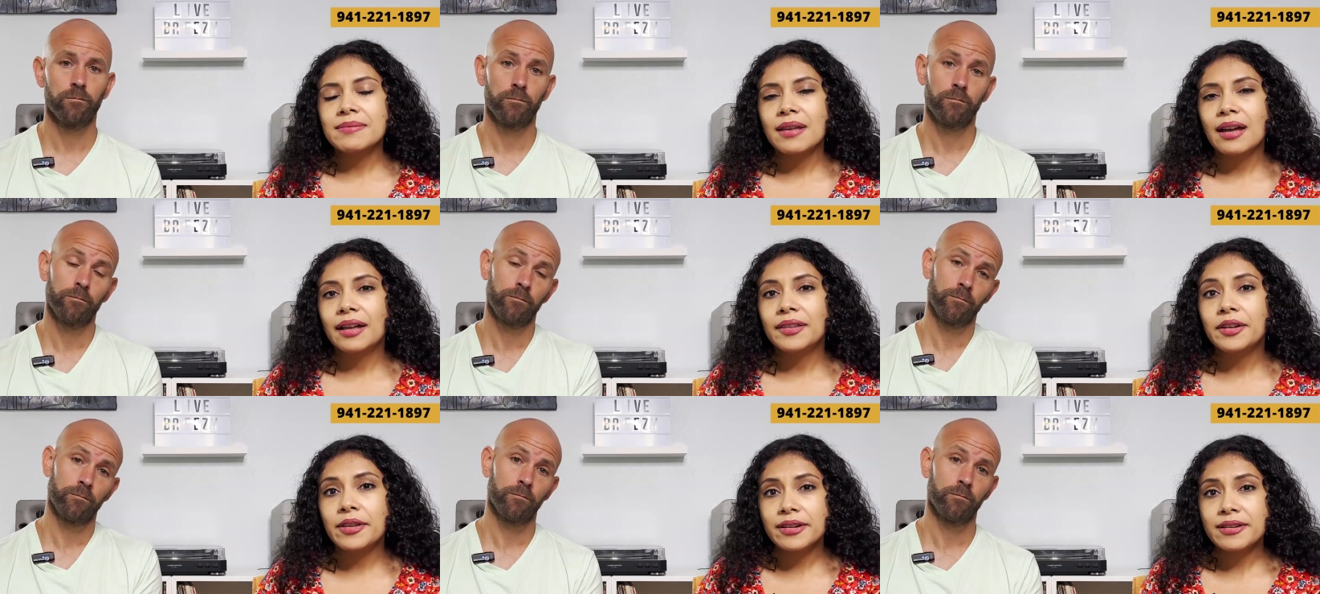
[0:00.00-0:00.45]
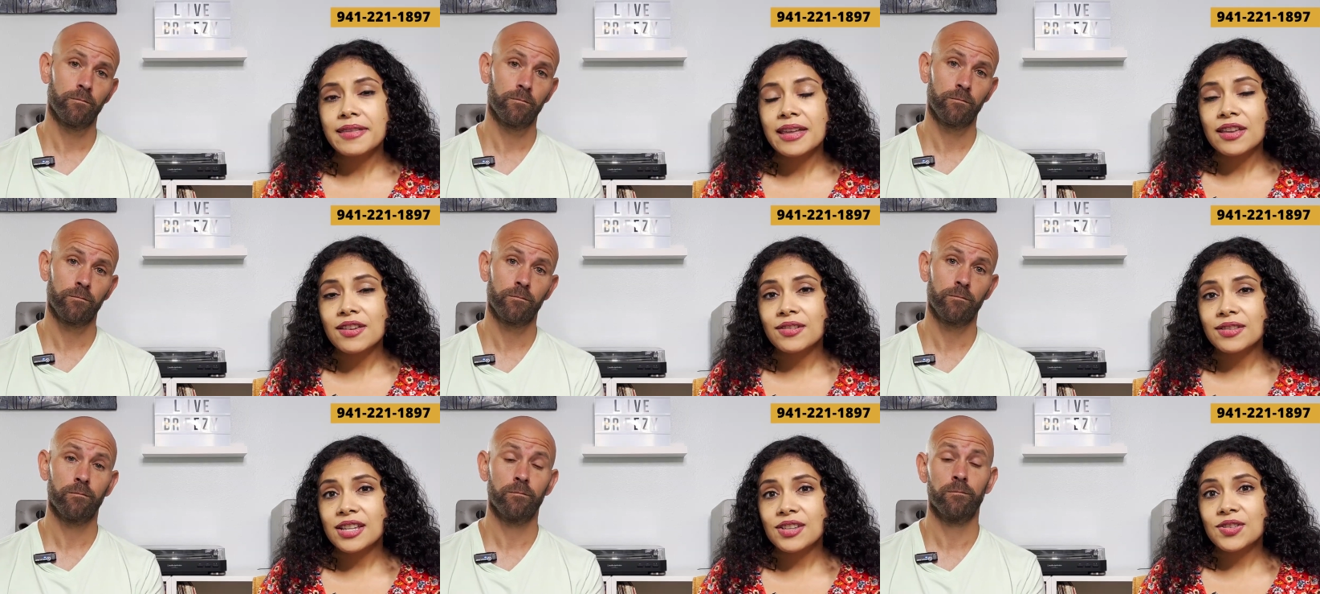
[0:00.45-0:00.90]
Speaker 1: Another thing
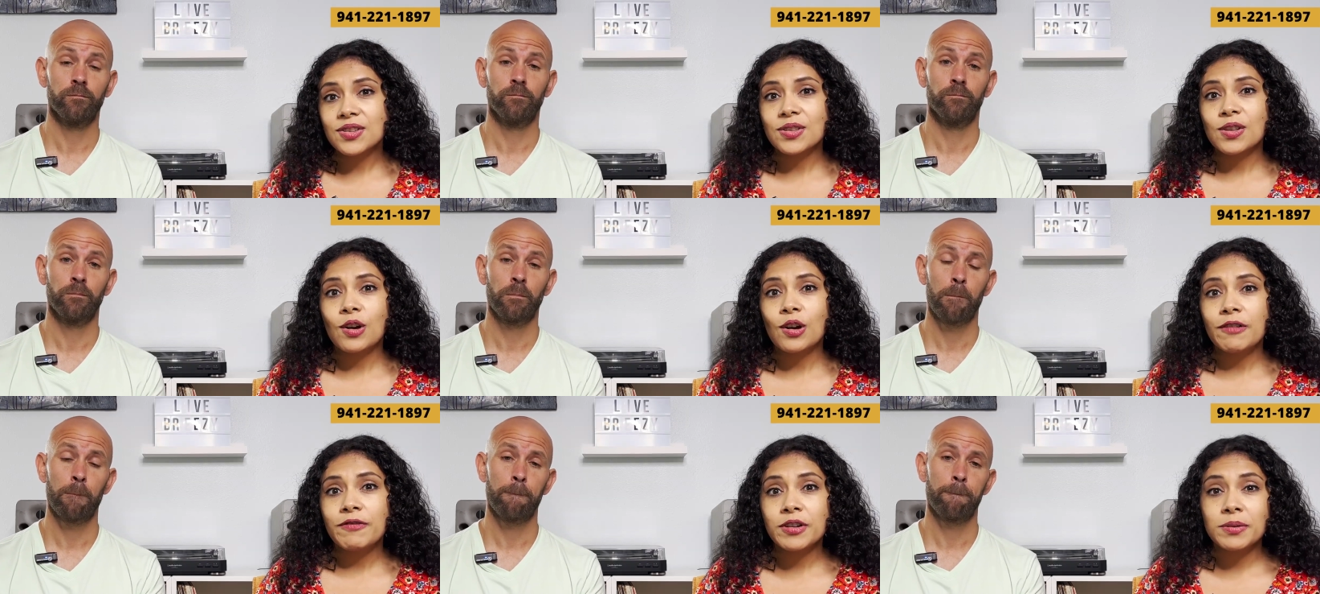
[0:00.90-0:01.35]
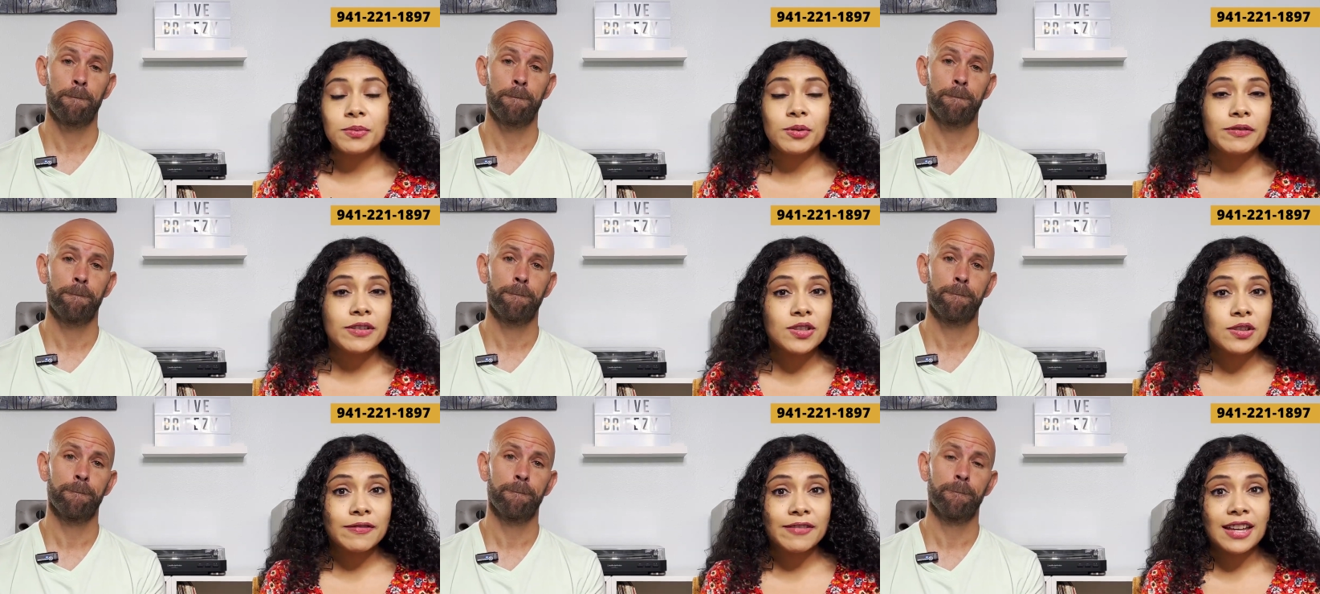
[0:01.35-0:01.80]
you need to know if you're
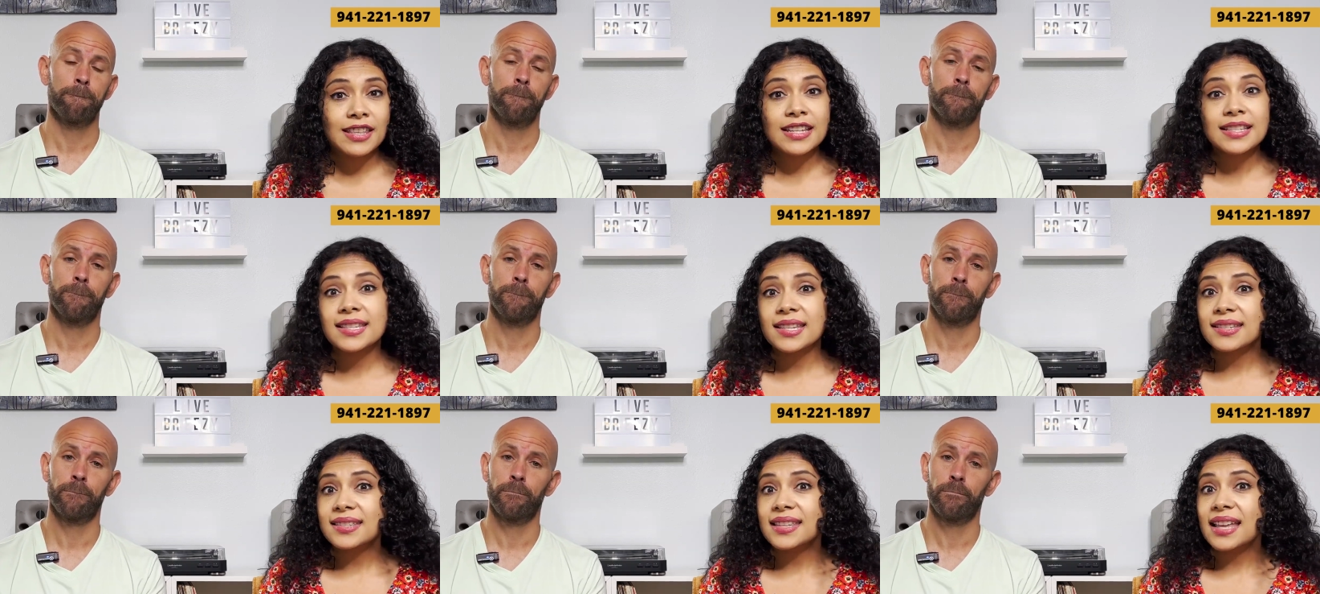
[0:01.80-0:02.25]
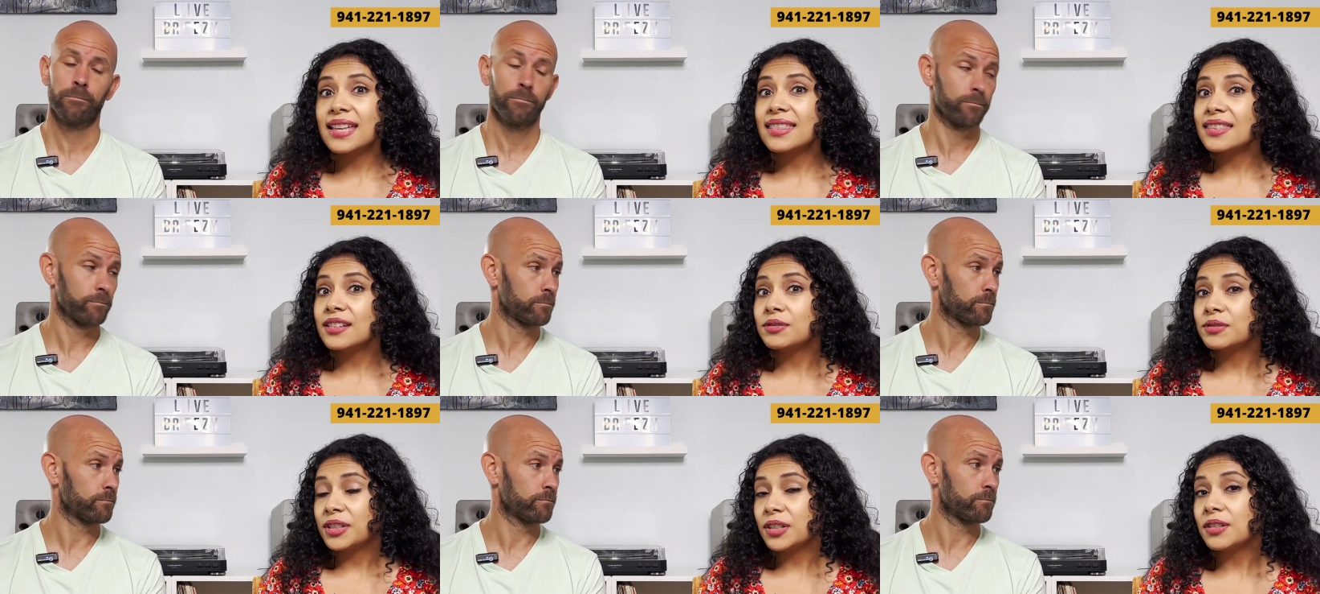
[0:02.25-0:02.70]
moving to Venice is that
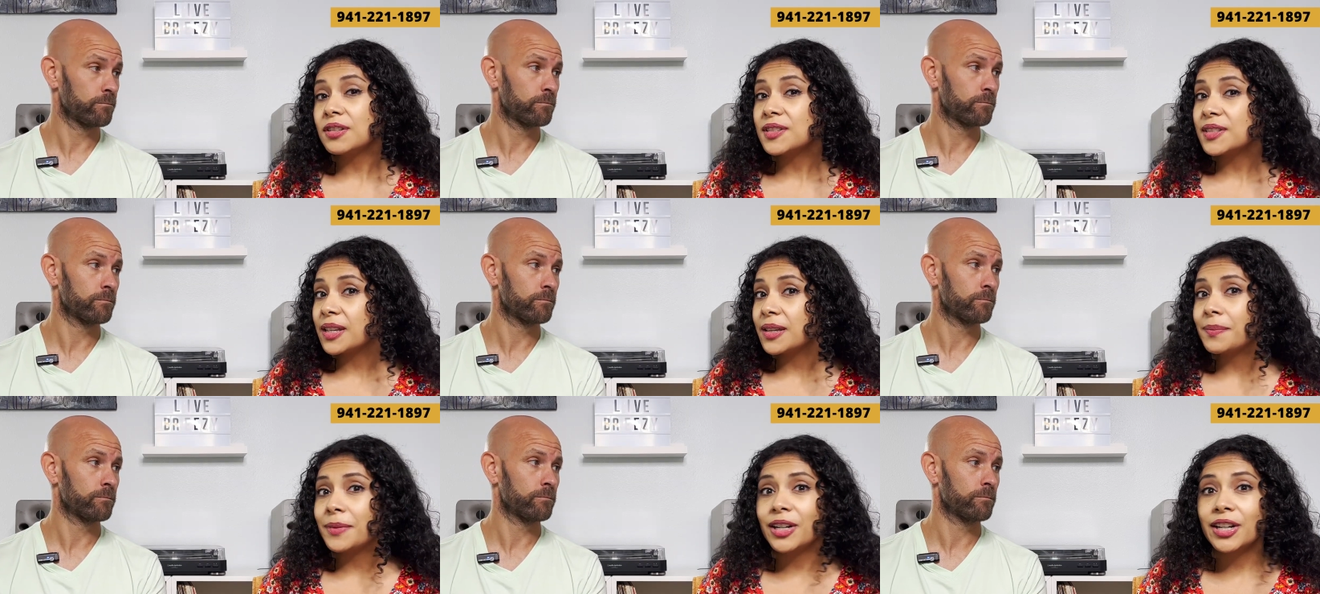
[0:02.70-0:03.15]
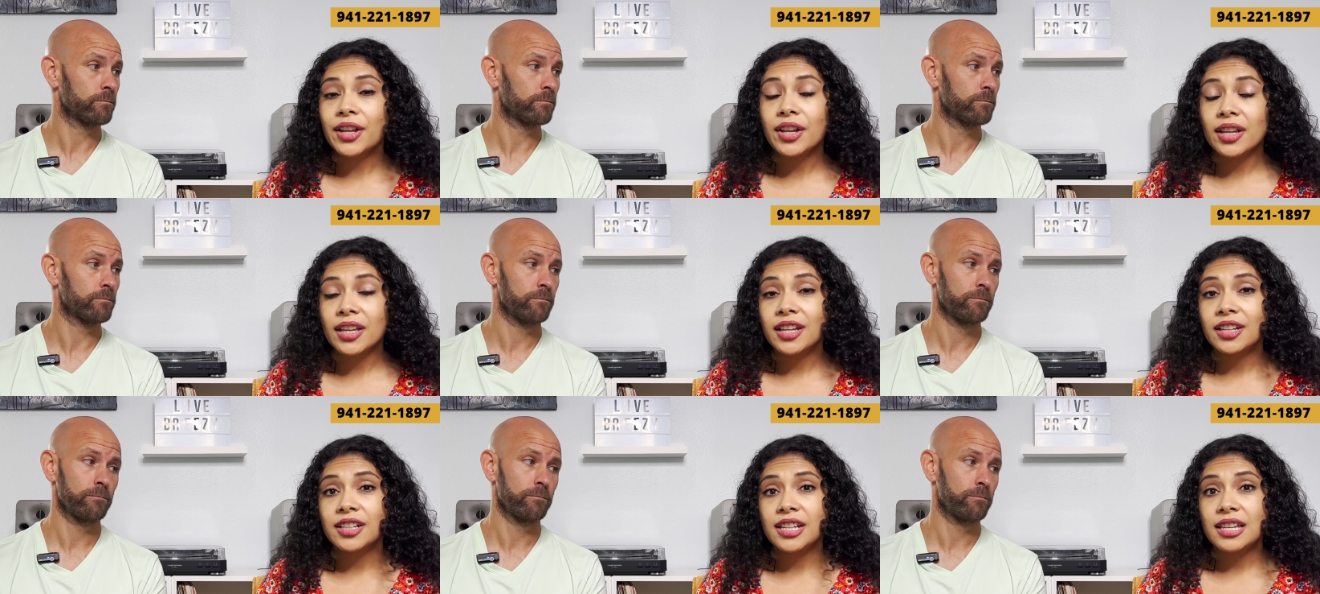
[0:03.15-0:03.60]
the real estate market
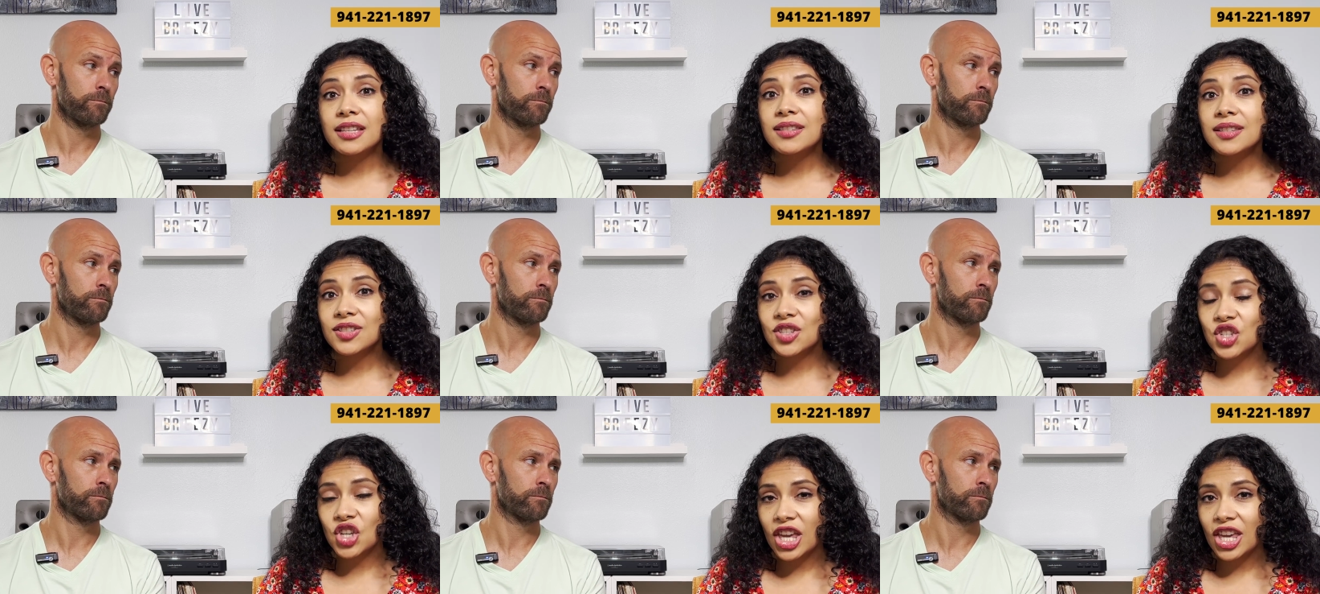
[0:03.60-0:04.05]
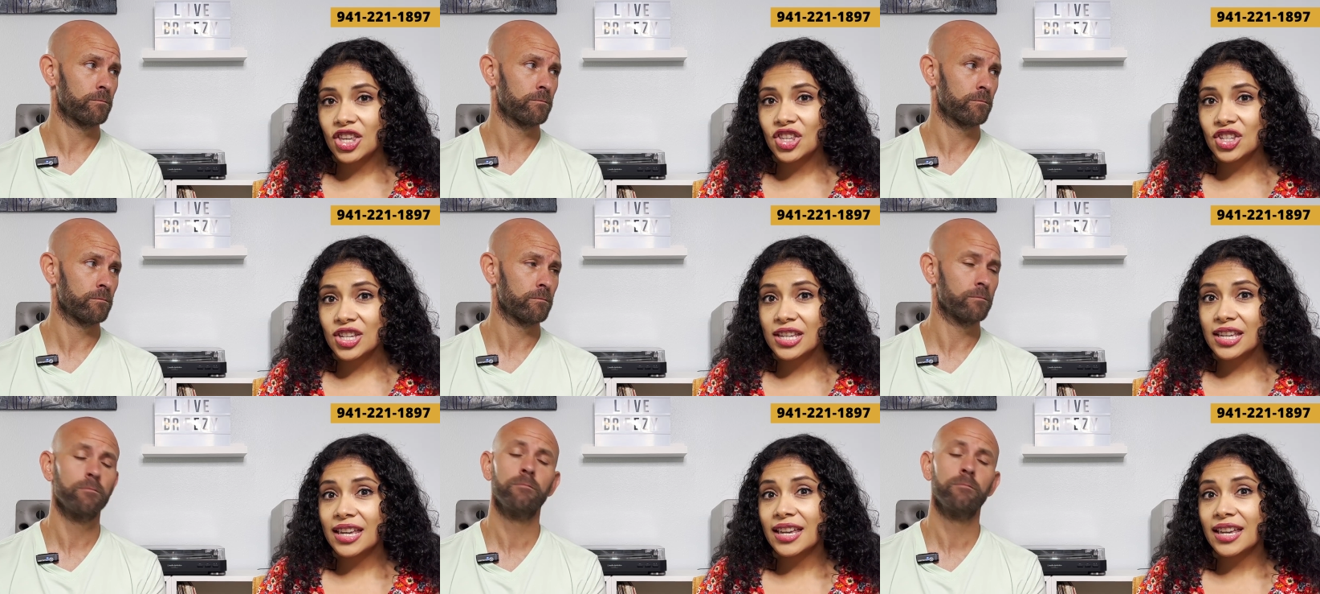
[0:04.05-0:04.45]
here is changing.